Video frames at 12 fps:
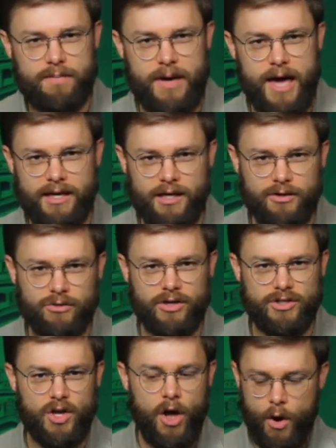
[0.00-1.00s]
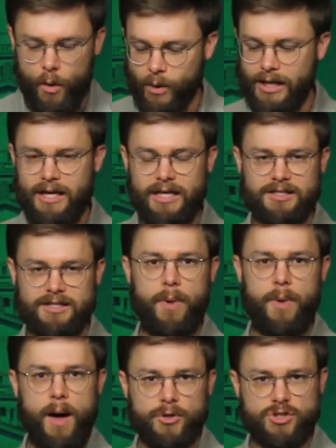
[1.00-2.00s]
a pack increase, we're going to need some
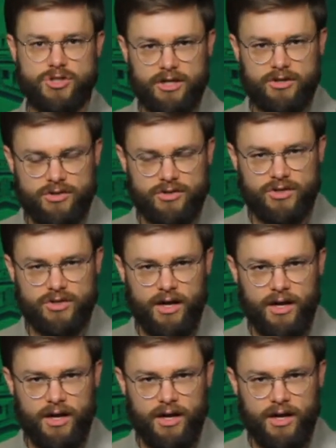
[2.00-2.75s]
bumper stickers